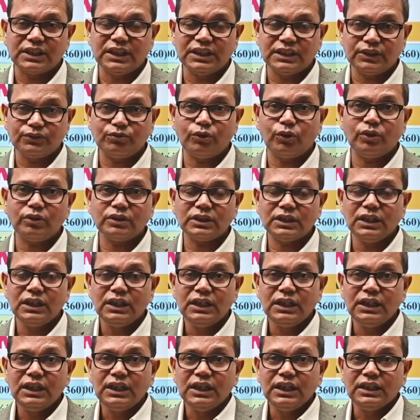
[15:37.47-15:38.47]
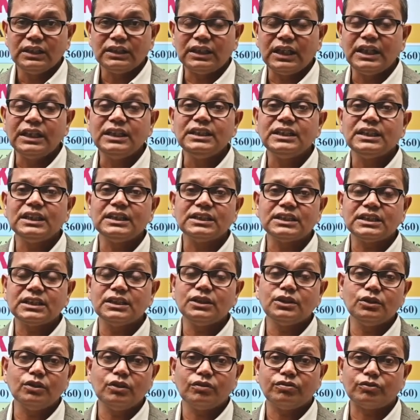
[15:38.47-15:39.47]
Henceforth, the
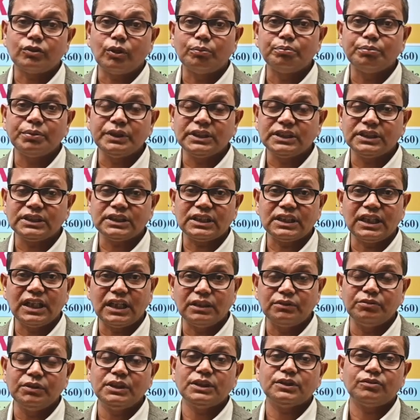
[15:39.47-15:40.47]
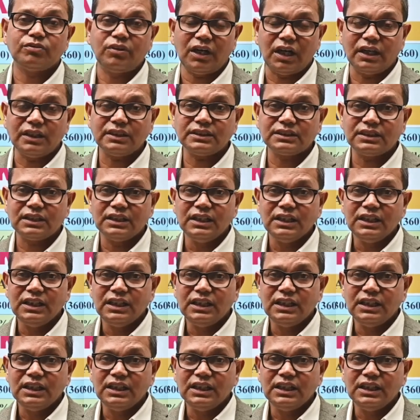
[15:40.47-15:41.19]
intensity of competition had been sparse.